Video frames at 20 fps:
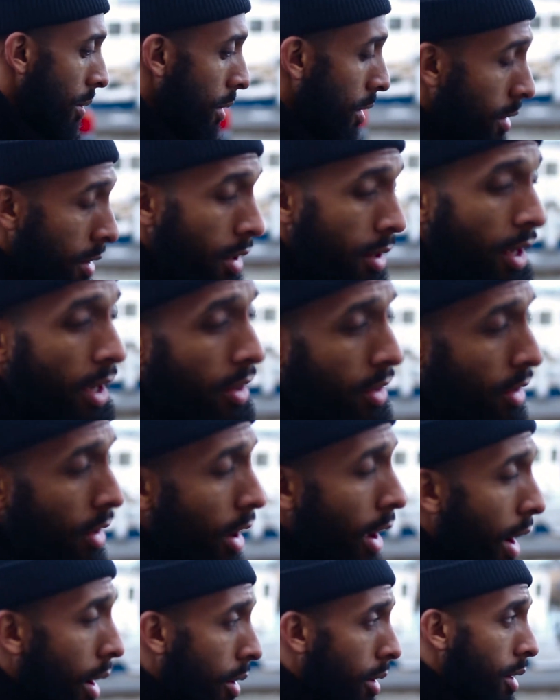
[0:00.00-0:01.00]
because it takes a
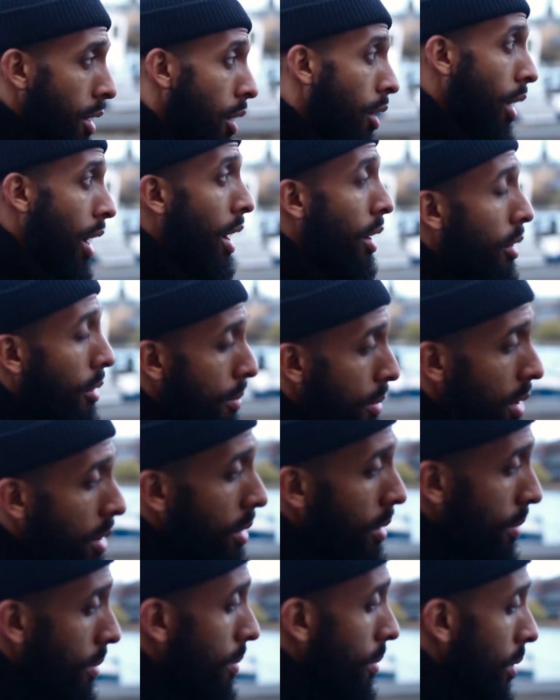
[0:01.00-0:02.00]
lot out of
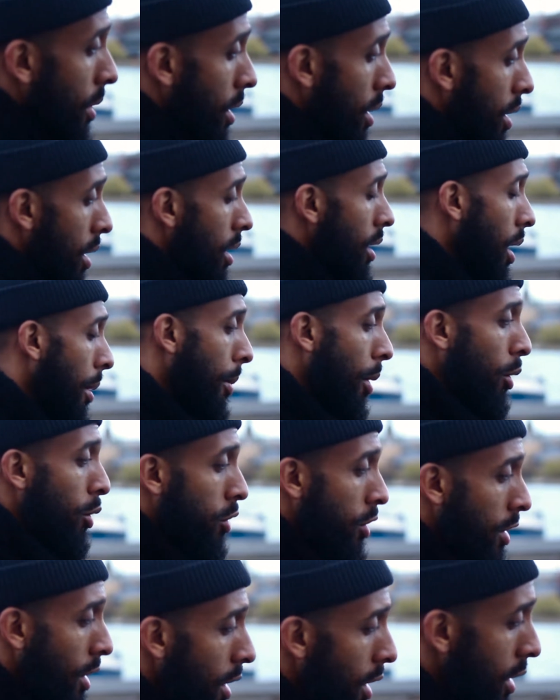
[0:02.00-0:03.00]
me,
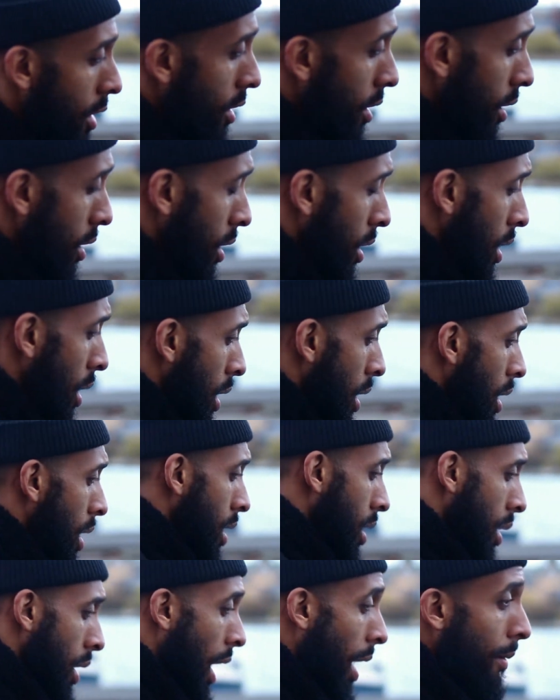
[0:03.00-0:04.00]
emotionally
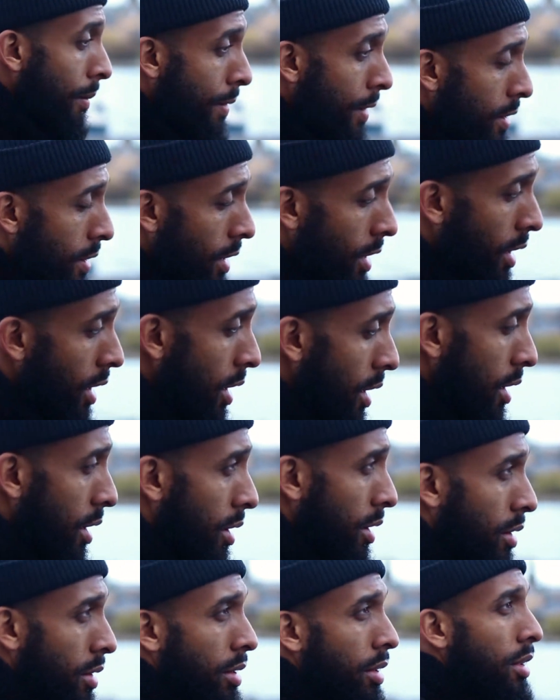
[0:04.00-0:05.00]
and physically,
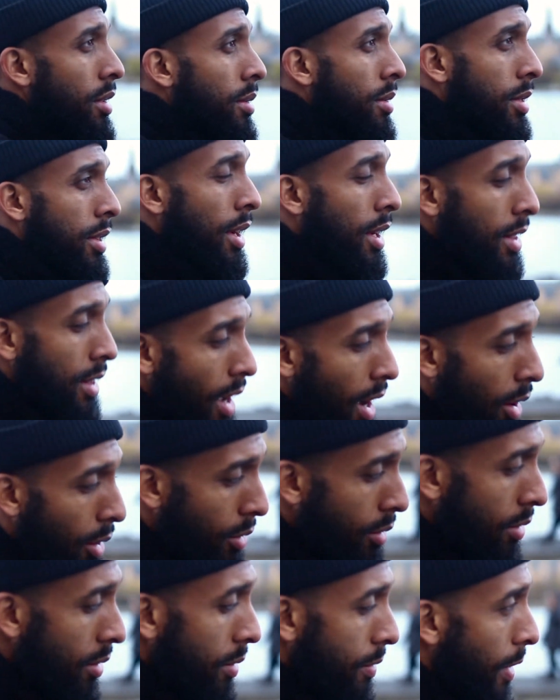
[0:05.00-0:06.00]
because sitting
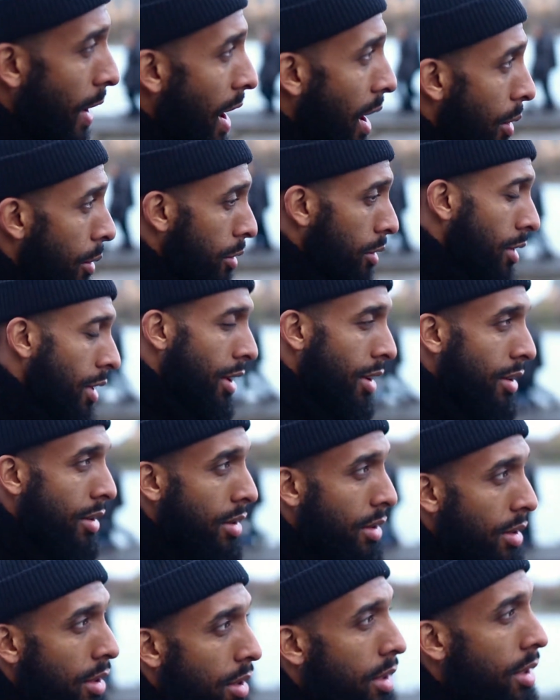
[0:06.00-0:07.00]
down for hours on
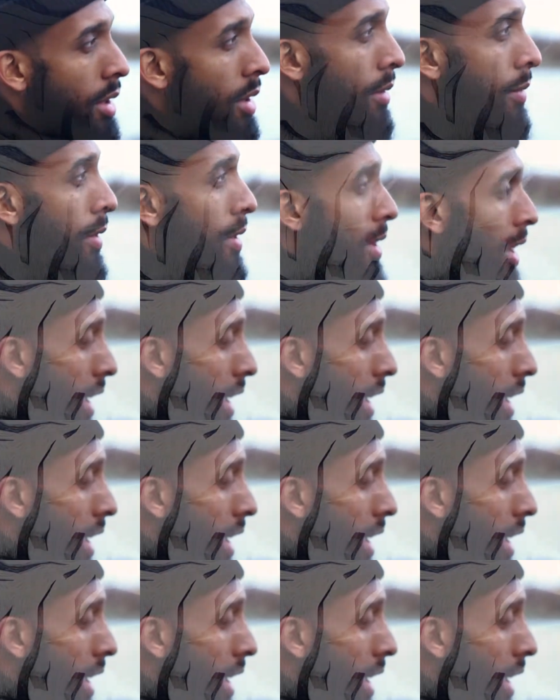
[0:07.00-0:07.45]
end, for